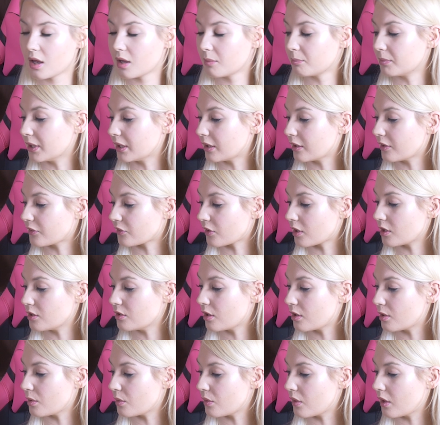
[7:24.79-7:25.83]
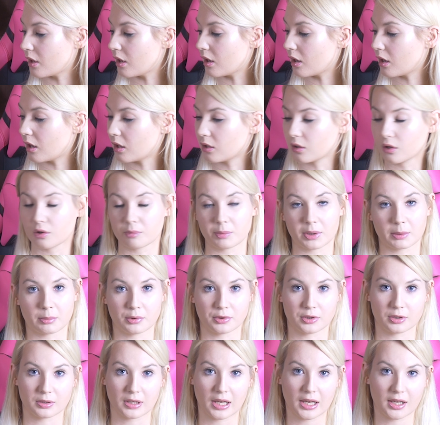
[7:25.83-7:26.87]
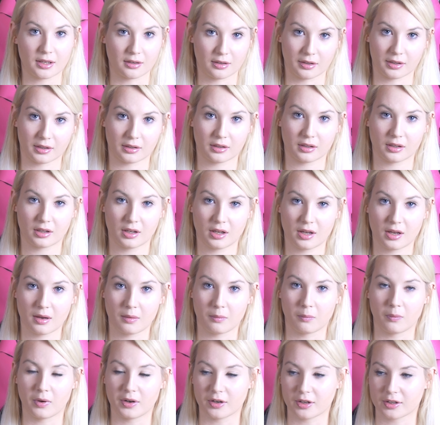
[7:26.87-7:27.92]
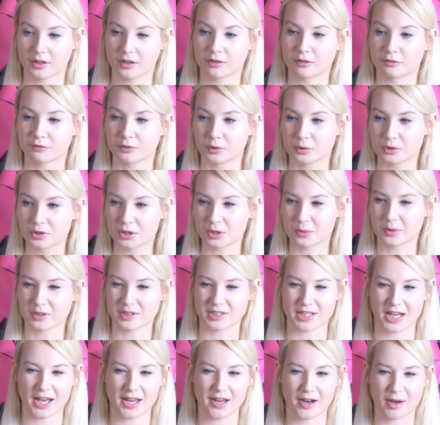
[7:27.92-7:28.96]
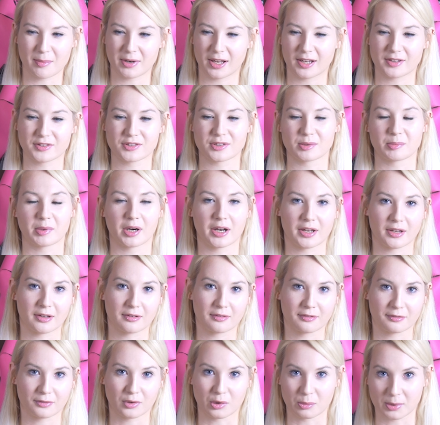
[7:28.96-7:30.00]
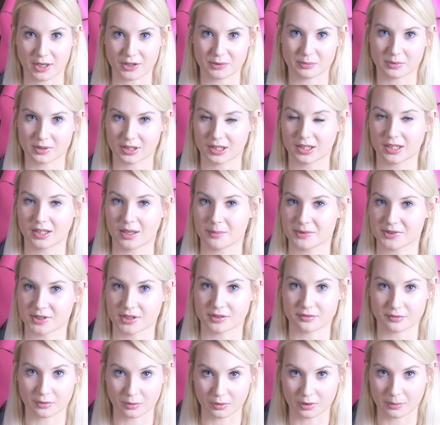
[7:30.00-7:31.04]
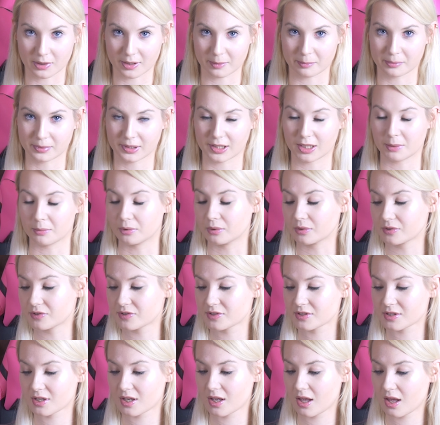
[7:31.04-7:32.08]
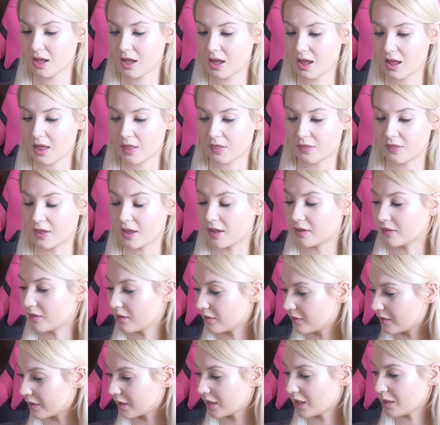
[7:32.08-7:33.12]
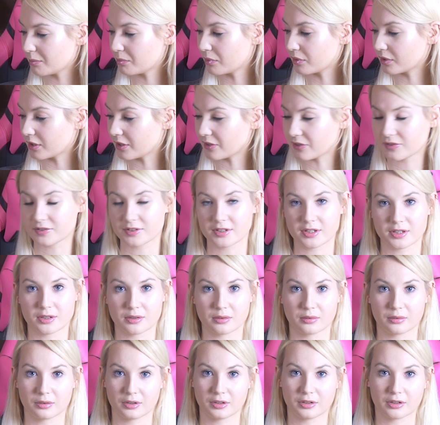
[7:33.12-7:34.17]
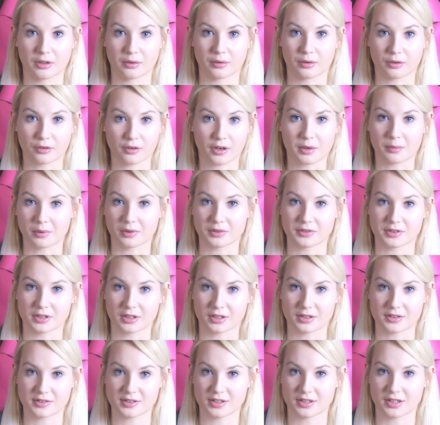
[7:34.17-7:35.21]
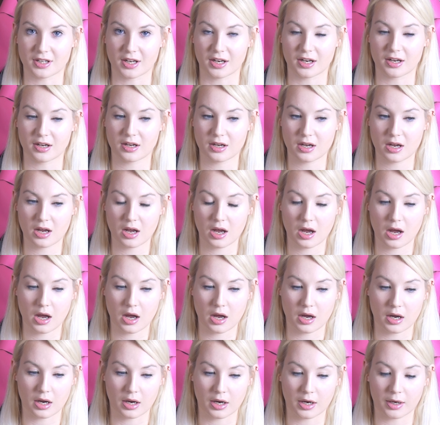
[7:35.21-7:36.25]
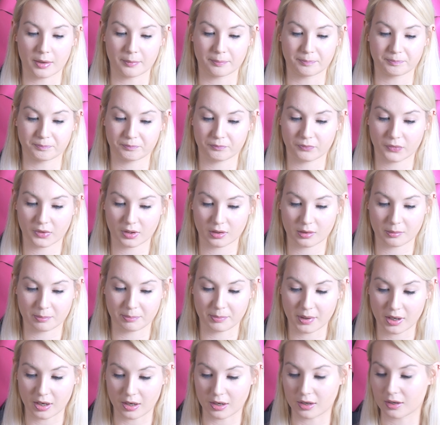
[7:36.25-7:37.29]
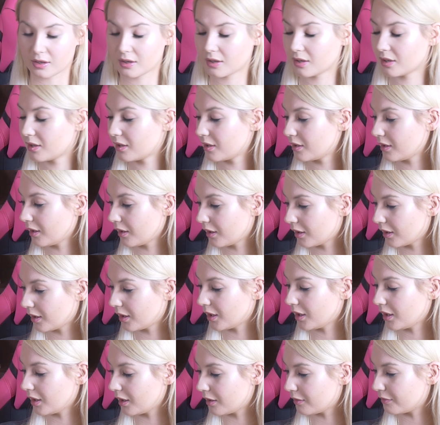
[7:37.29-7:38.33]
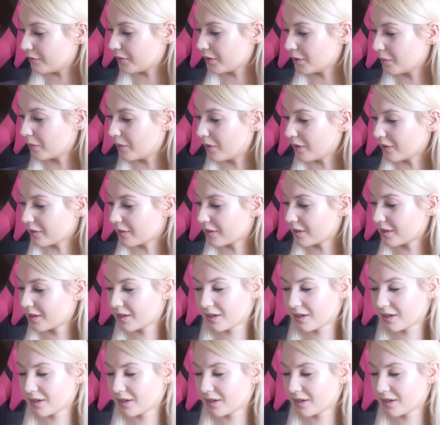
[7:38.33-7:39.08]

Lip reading: because I know that a lot of people do that, like when I can afford to one day I plan to buy full replacement keycap sets for all of my keyboards, then the keyboard is still, you know, a great one to consider. But if you want